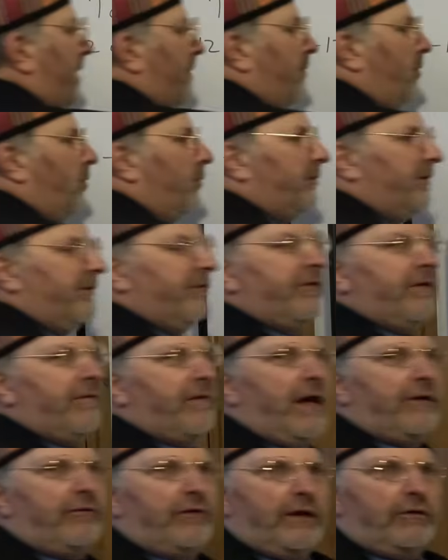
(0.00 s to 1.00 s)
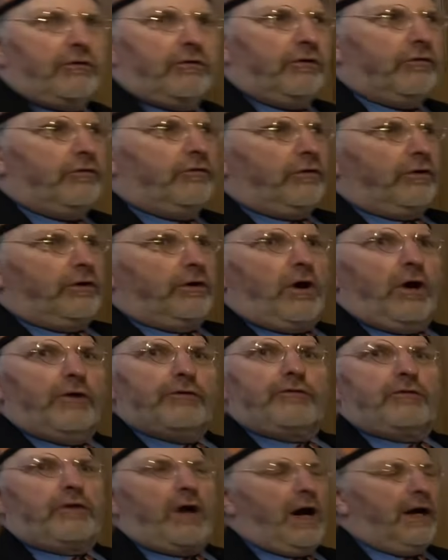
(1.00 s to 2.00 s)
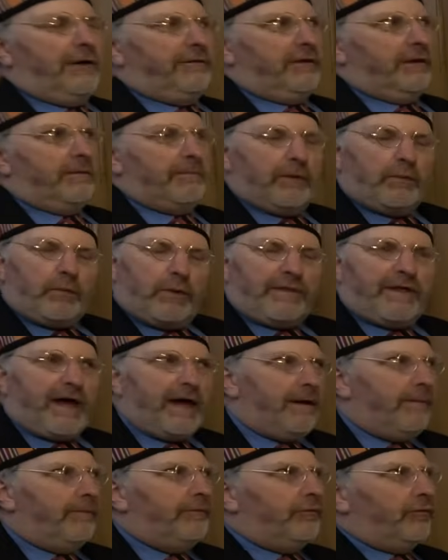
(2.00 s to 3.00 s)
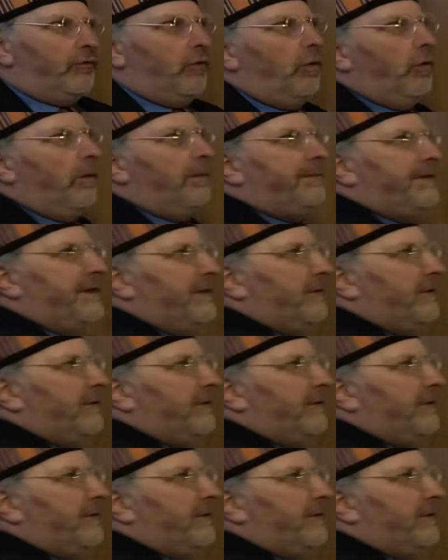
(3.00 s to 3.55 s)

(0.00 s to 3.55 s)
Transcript: the abortive civilizations sort of got started but were then absorbed